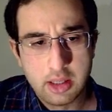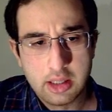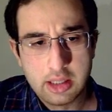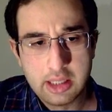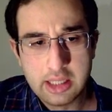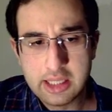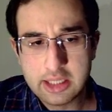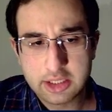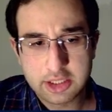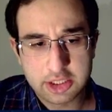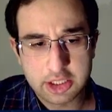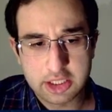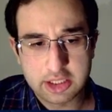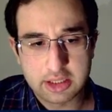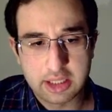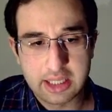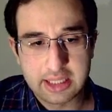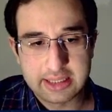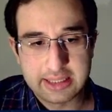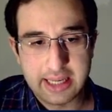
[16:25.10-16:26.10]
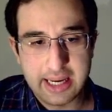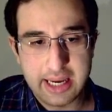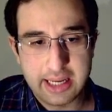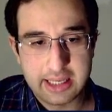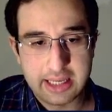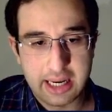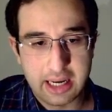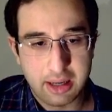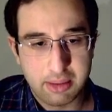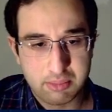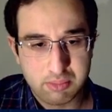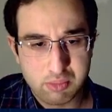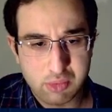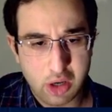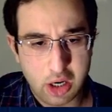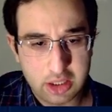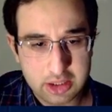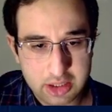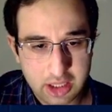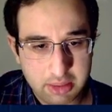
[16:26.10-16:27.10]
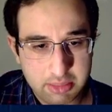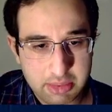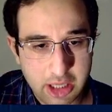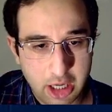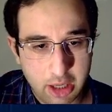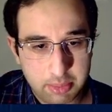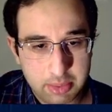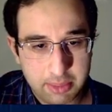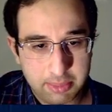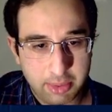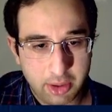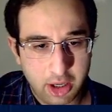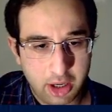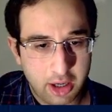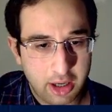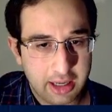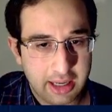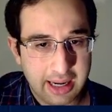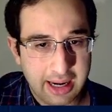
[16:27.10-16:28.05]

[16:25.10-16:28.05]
he's just going to take, and I'm not going to be up a pawn,